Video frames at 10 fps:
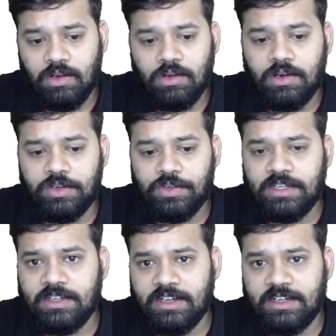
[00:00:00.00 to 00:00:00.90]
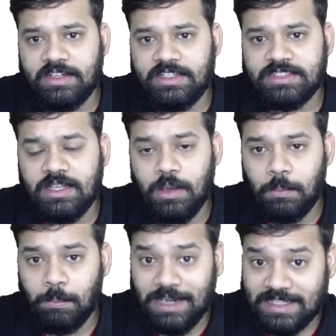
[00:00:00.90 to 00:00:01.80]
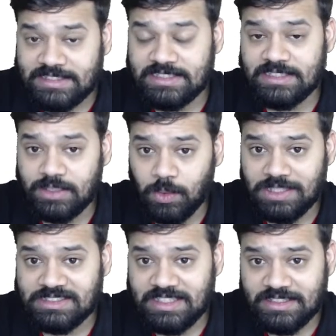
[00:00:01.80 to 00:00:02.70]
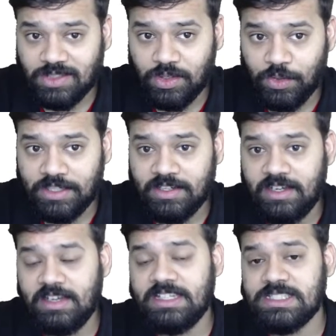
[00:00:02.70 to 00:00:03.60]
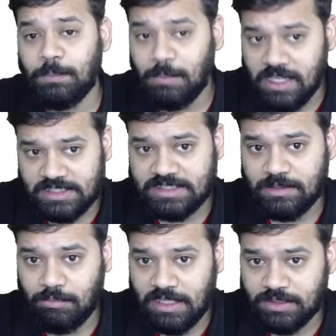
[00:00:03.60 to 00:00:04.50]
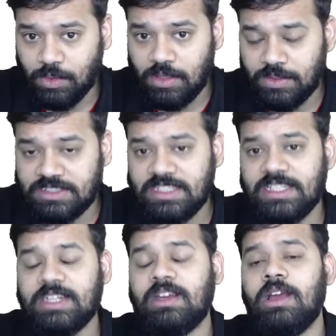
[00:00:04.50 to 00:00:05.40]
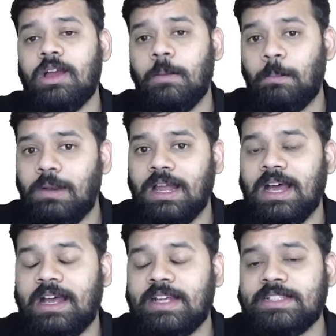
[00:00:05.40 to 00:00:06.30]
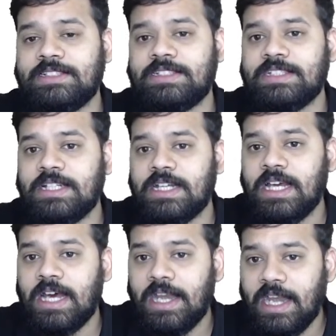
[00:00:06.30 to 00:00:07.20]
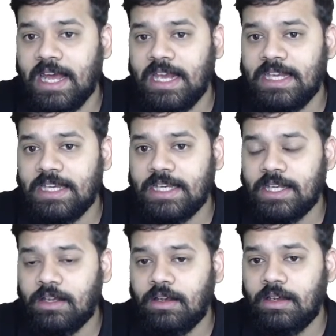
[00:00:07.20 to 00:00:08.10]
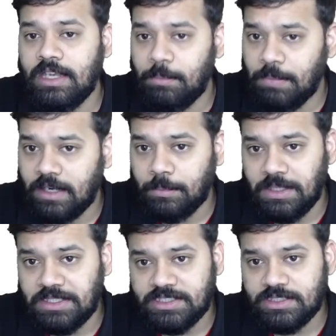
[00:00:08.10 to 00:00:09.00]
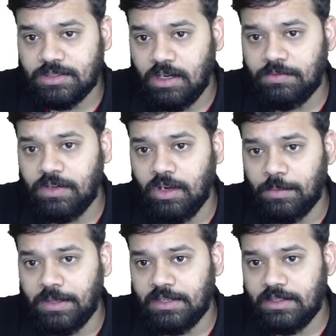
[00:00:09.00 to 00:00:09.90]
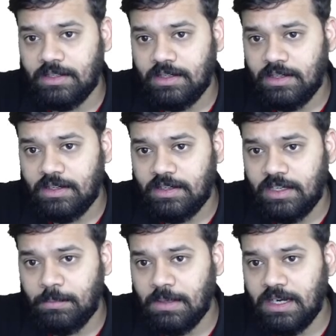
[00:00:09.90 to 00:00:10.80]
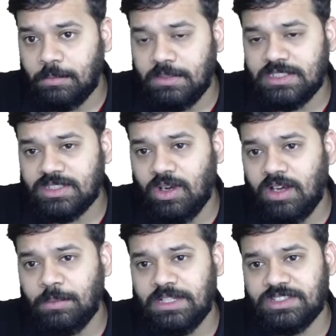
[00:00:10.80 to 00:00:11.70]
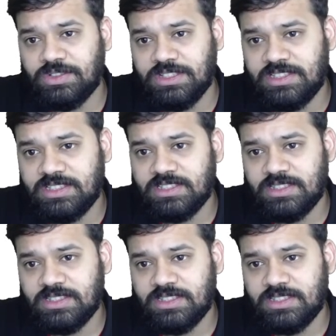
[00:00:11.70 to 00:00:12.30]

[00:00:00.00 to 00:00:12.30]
or union territories plus 12 states or union territories plus what was it? Plus 9 departments of government. Departments or ministries